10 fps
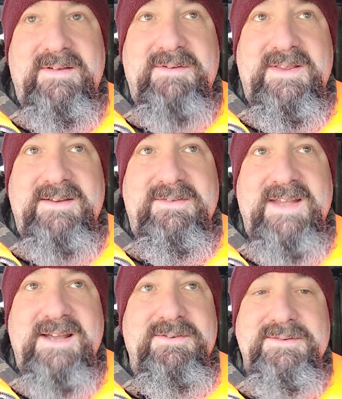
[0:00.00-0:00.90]
everything's
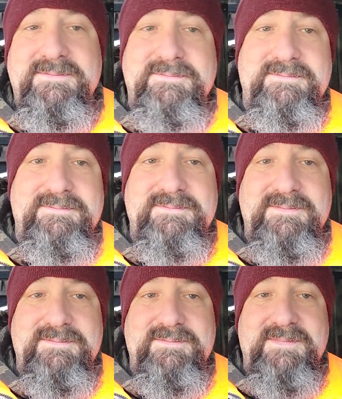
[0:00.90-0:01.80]
down,
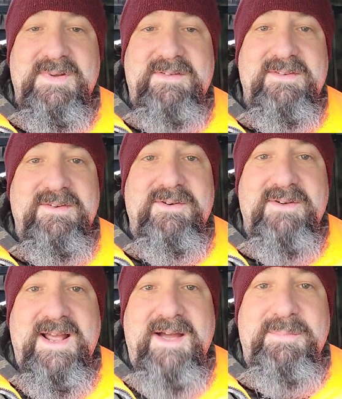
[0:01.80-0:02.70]
it's just not
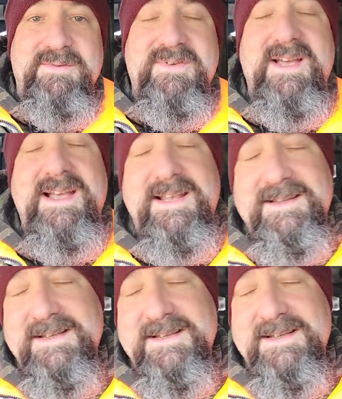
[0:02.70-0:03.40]
going to happen. So